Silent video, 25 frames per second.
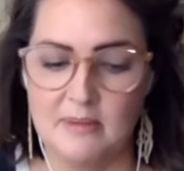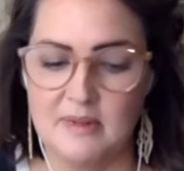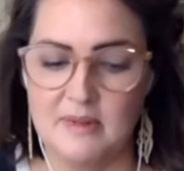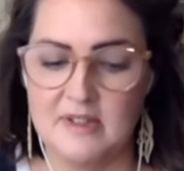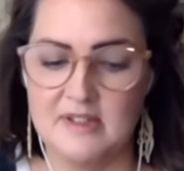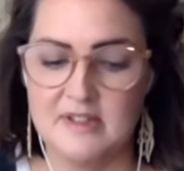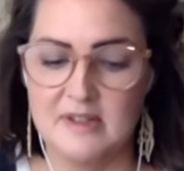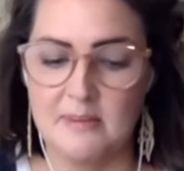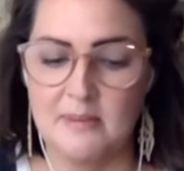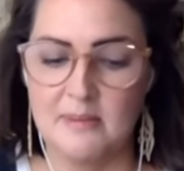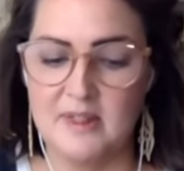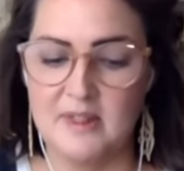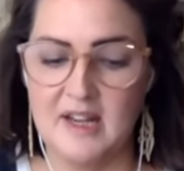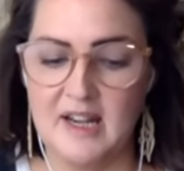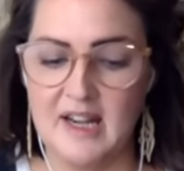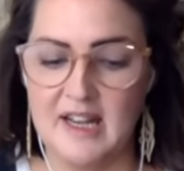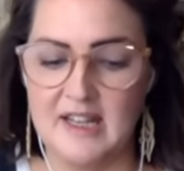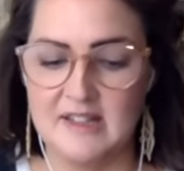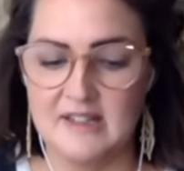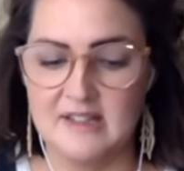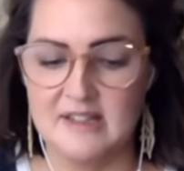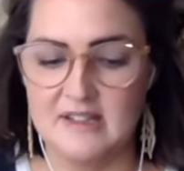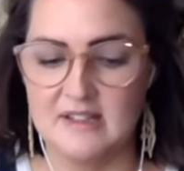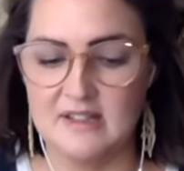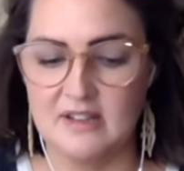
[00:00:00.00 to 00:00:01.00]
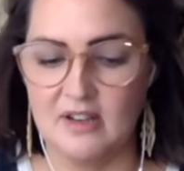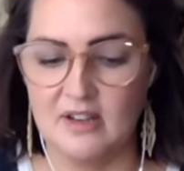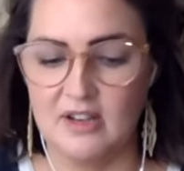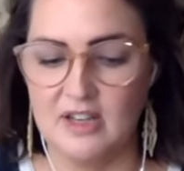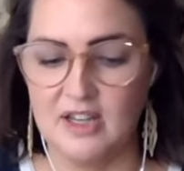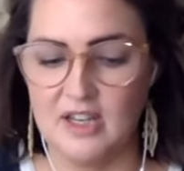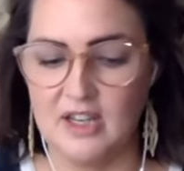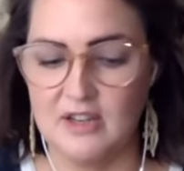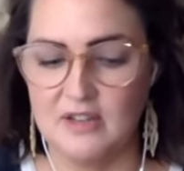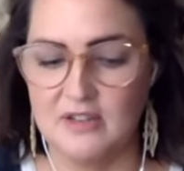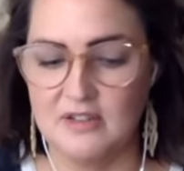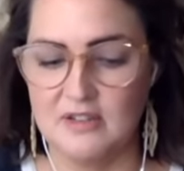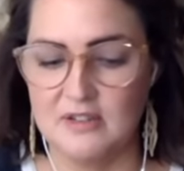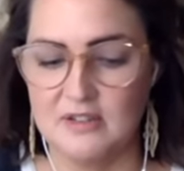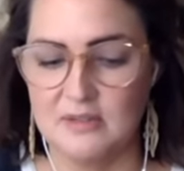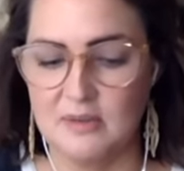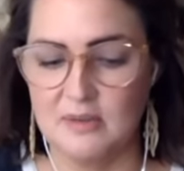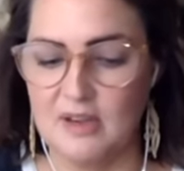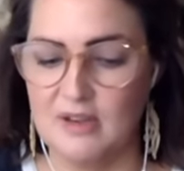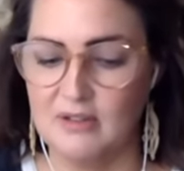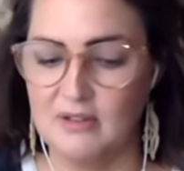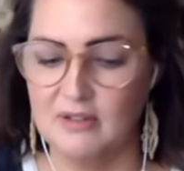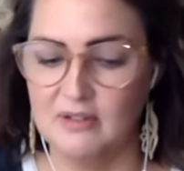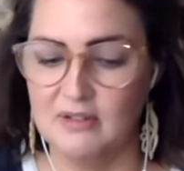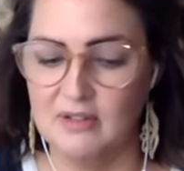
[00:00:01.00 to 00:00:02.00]
I mean, some of the lenses that I use as
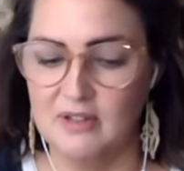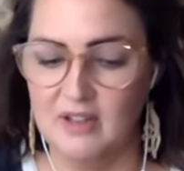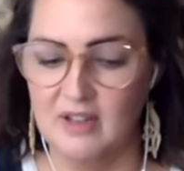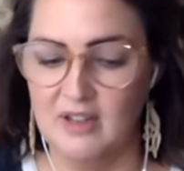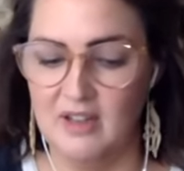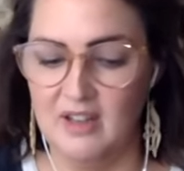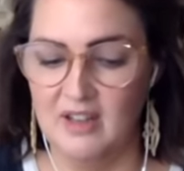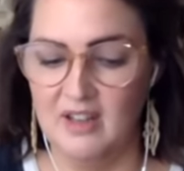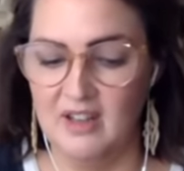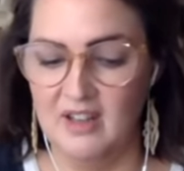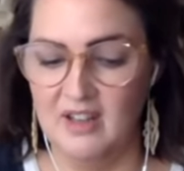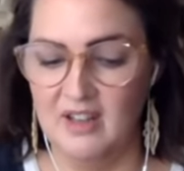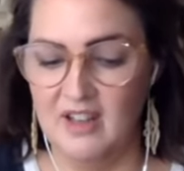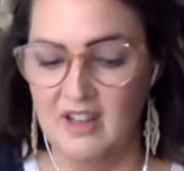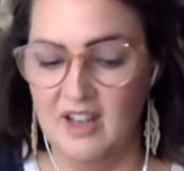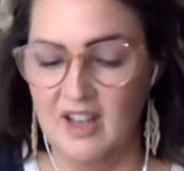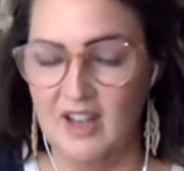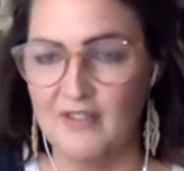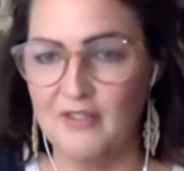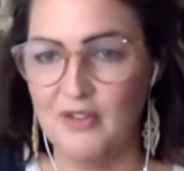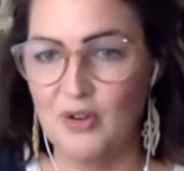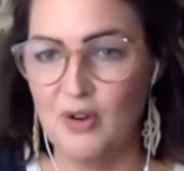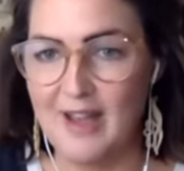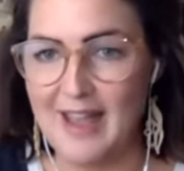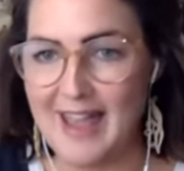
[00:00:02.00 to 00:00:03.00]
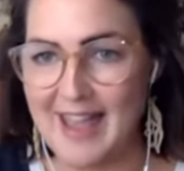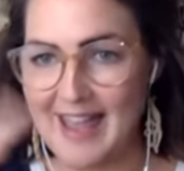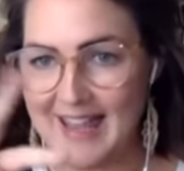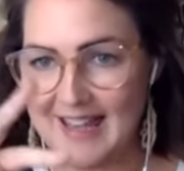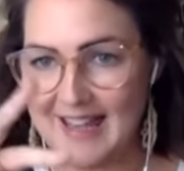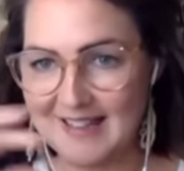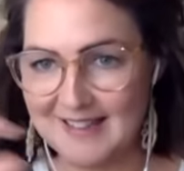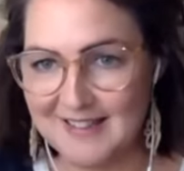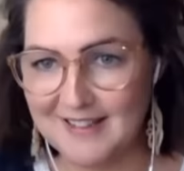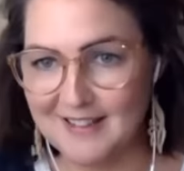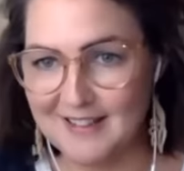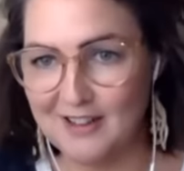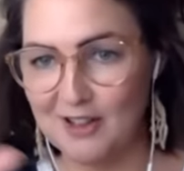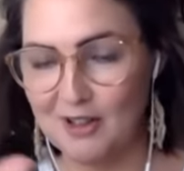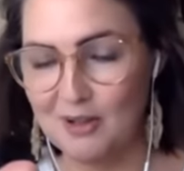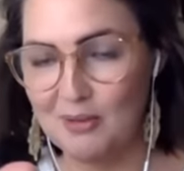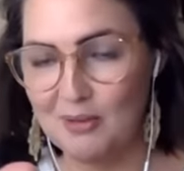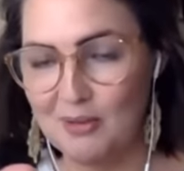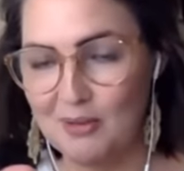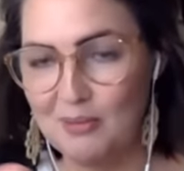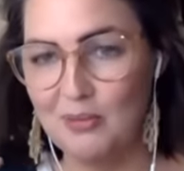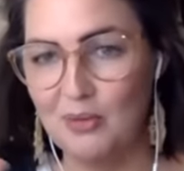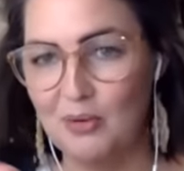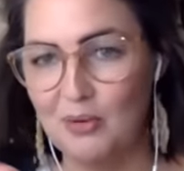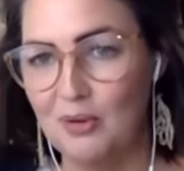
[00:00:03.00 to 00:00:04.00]
well have got hairs in
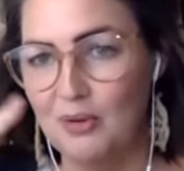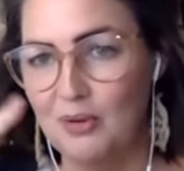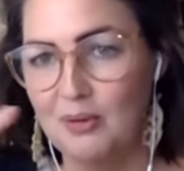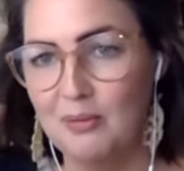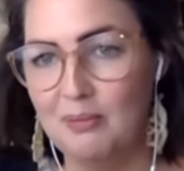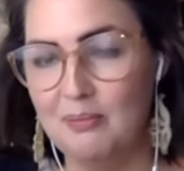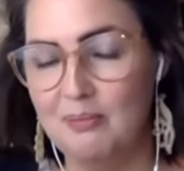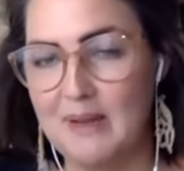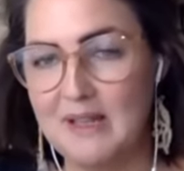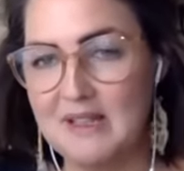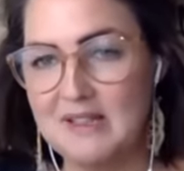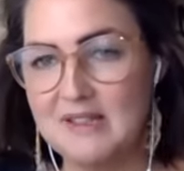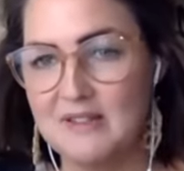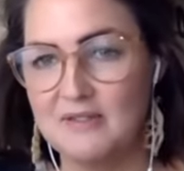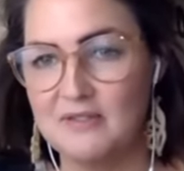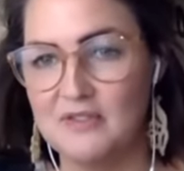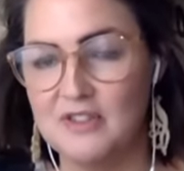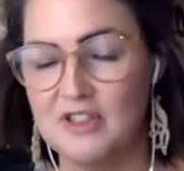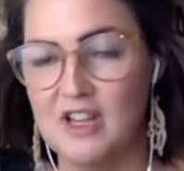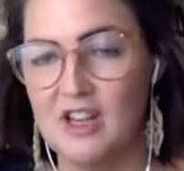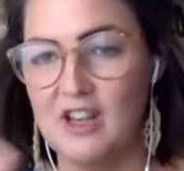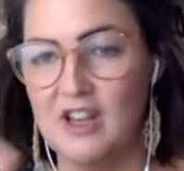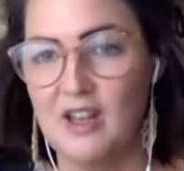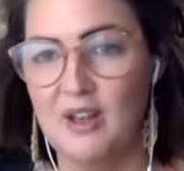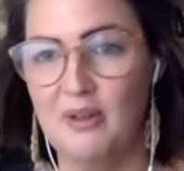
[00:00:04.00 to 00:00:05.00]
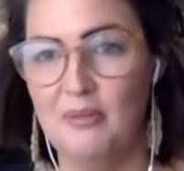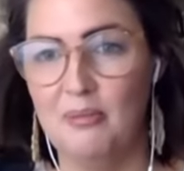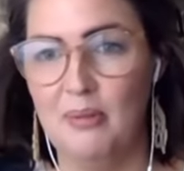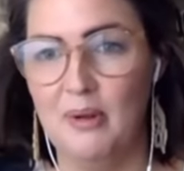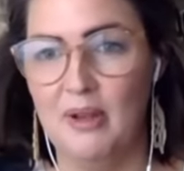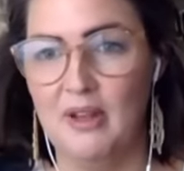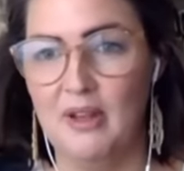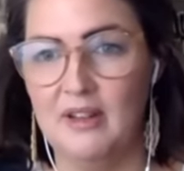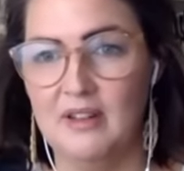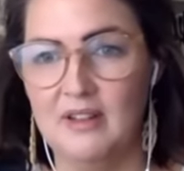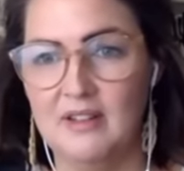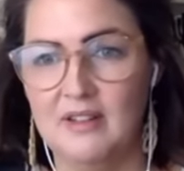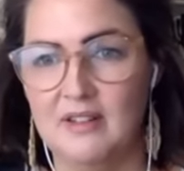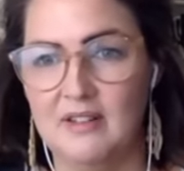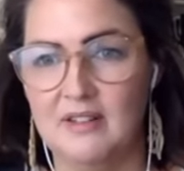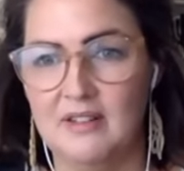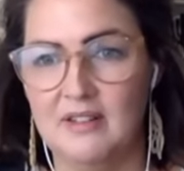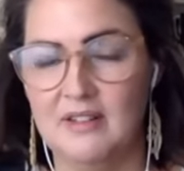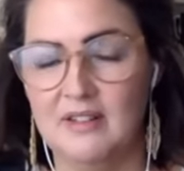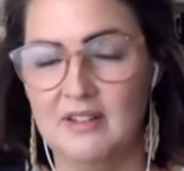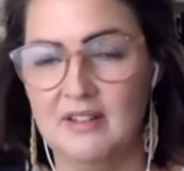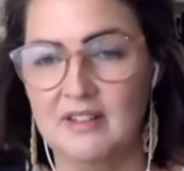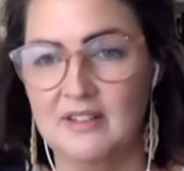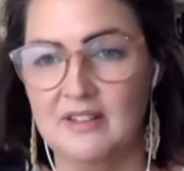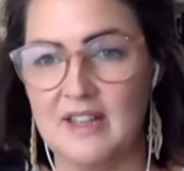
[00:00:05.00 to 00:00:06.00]
them or bits of dirt, but
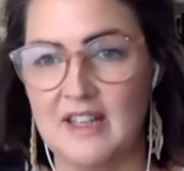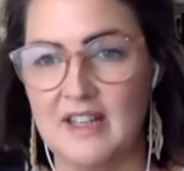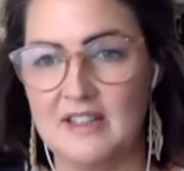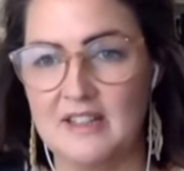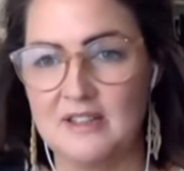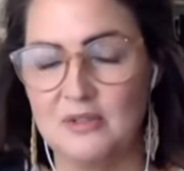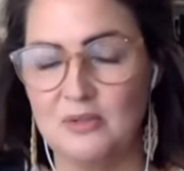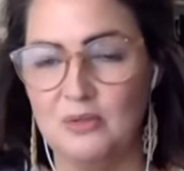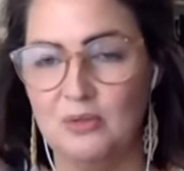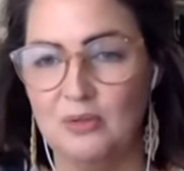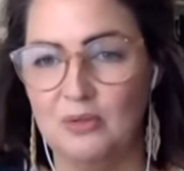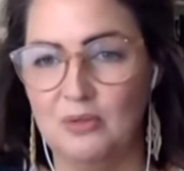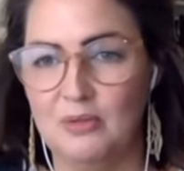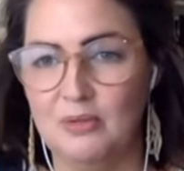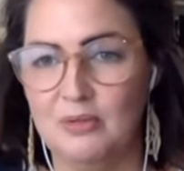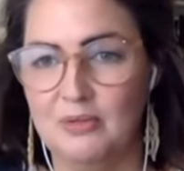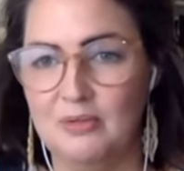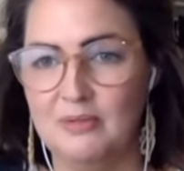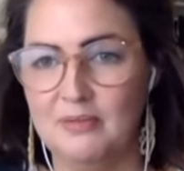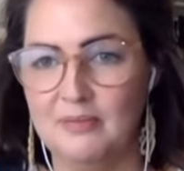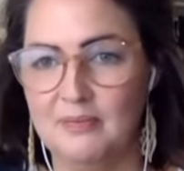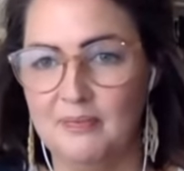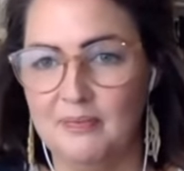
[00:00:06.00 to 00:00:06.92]
that's all